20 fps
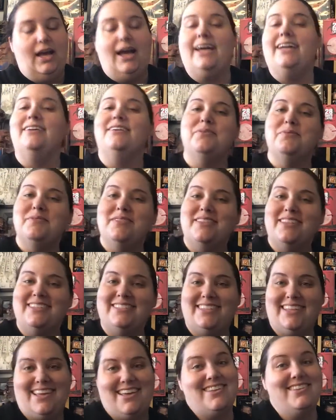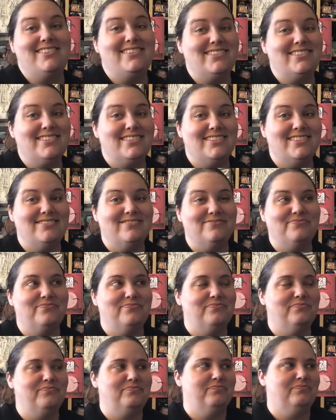I don't know what this is.
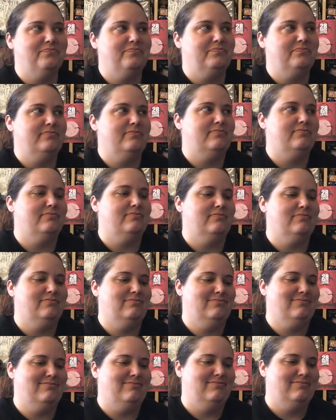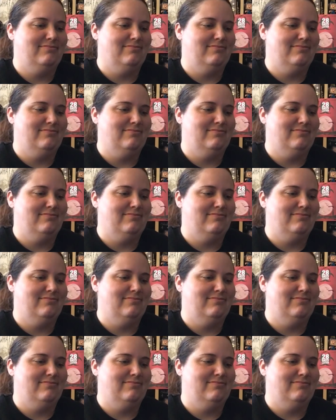Hmm.